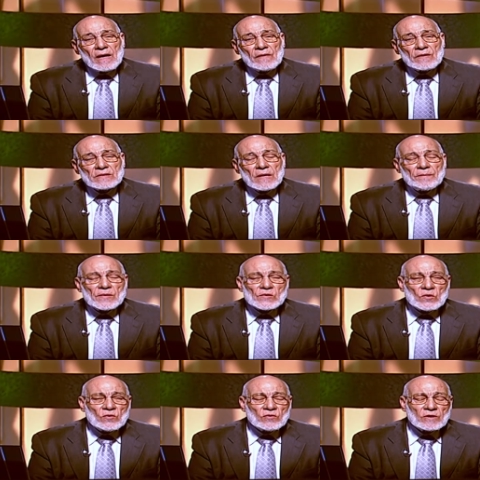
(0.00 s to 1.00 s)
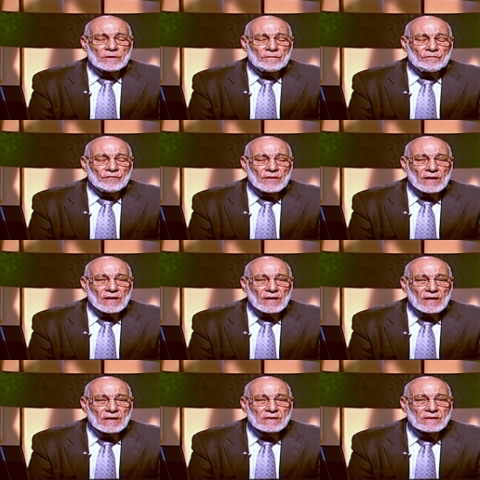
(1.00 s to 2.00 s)
This episode
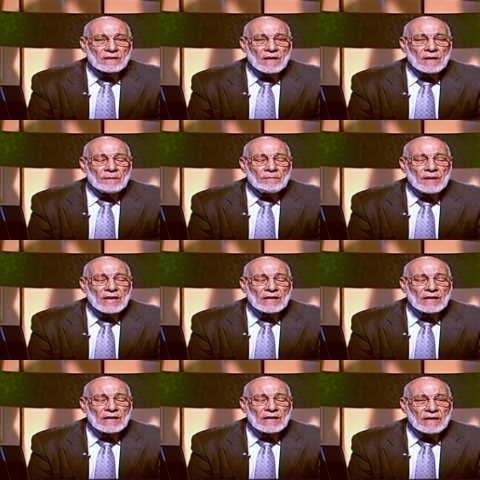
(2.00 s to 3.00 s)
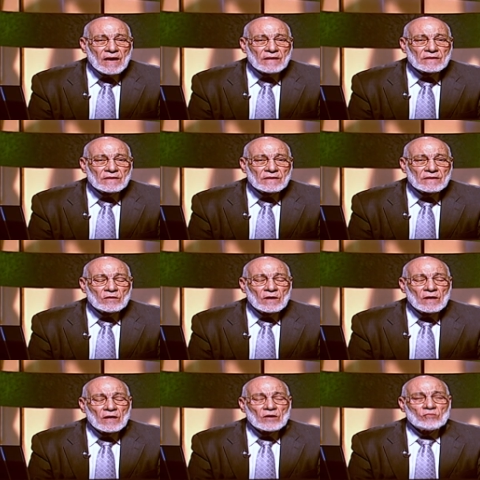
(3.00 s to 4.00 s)
is uh, mainly directed
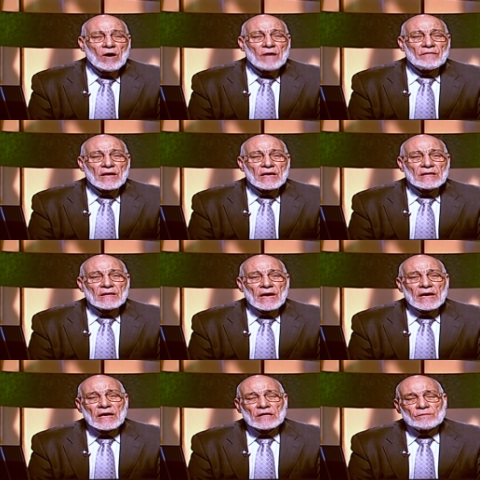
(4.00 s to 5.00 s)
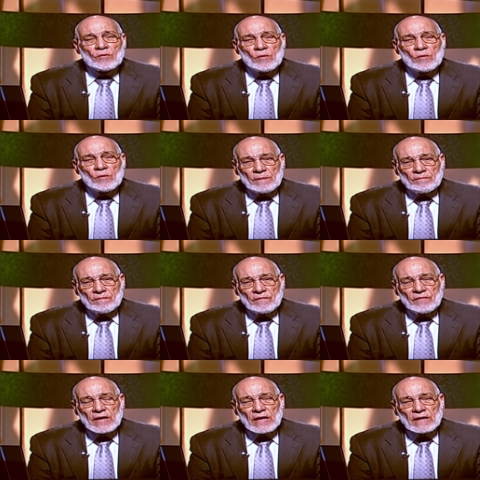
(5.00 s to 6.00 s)
to a very delicate problem,
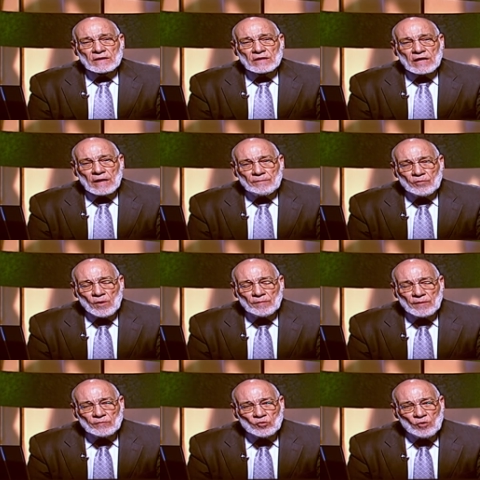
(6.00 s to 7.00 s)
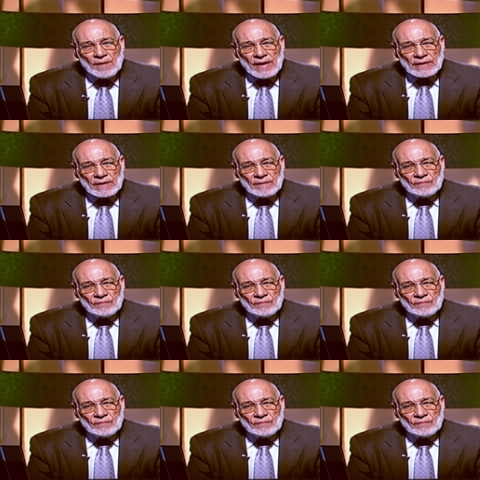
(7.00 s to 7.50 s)
very critical problem to man,